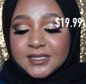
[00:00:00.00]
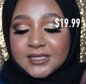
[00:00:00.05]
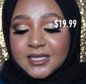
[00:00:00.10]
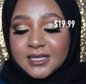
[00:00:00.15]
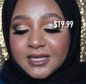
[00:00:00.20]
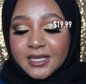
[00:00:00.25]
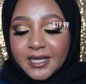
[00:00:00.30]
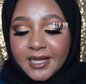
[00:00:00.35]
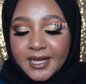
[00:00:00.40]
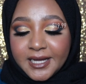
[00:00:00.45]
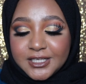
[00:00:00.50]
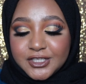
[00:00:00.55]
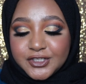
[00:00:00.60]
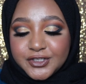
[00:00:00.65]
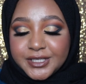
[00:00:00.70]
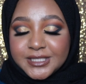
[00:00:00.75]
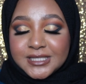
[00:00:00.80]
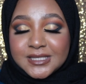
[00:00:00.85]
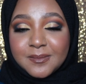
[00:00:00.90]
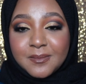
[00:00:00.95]
and
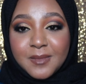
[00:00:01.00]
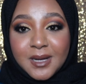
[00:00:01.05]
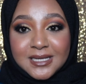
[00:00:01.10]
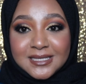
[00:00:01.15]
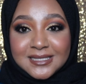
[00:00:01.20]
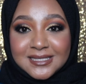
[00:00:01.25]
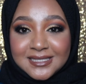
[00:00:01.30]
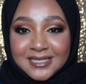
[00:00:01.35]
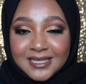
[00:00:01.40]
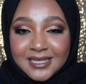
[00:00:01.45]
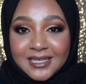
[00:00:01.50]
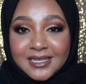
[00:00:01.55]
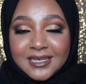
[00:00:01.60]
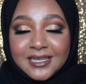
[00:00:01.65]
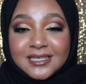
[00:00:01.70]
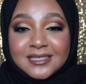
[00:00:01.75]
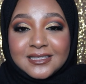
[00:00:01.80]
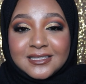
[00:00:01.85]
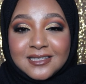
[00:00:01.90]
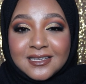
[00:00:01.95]
hydrates my skin.
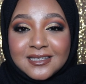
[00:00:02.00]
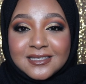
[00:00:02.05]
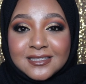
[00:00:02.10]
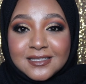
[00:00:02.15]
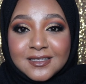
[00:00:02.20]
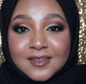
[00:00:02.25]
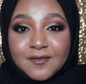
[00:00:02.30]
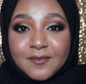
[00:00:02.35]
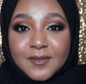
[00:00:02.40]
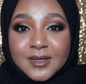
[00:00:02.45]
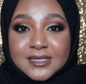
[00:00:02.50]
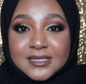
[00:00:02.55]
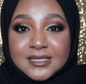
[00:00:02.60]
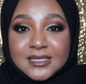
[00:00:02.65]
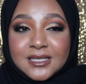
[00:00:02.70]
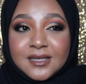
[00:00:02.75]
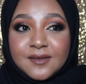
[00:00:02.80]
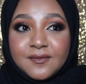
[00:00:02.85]
It does leave my skin